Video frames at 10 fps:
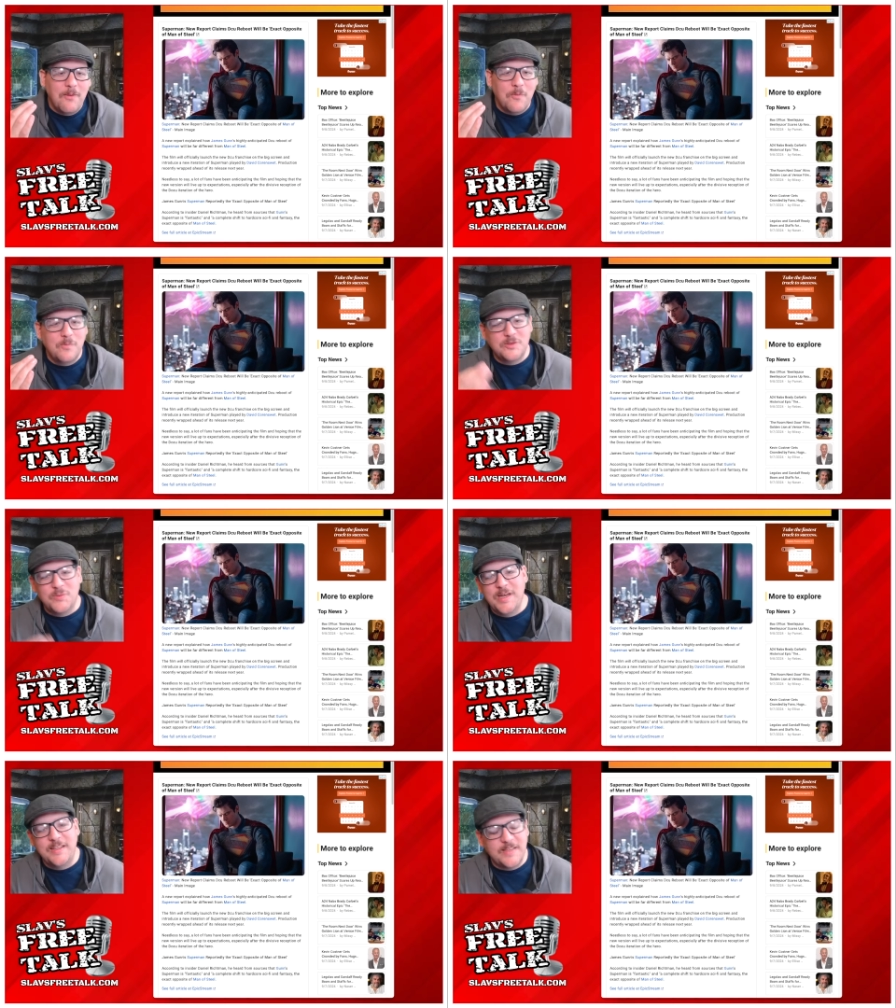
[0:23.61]
I, was
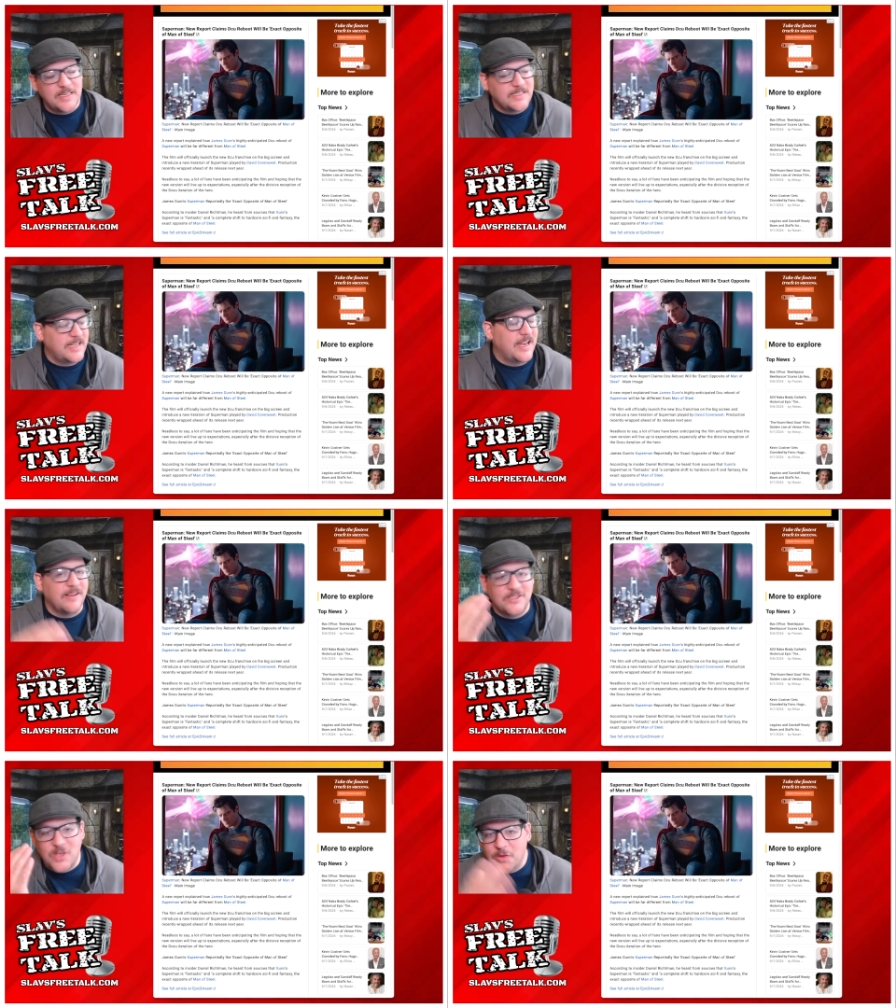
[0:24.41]
reading this and then I
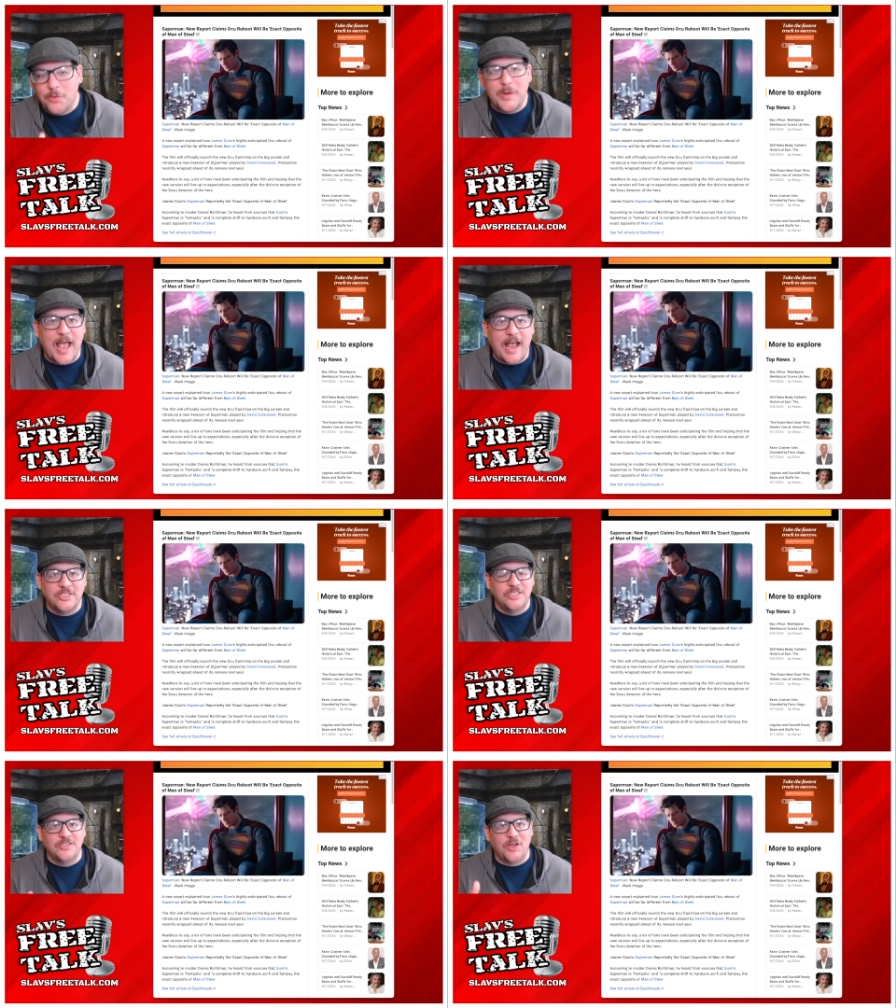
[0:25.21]
saw the
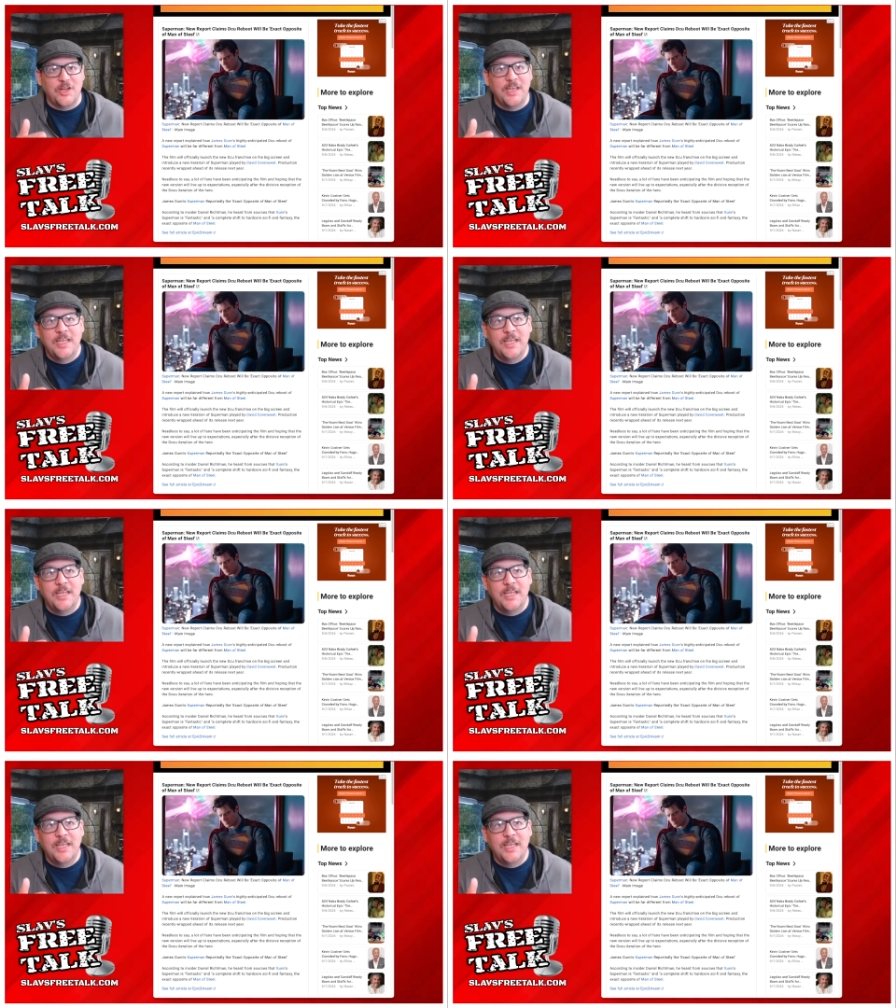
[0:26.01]
reactions on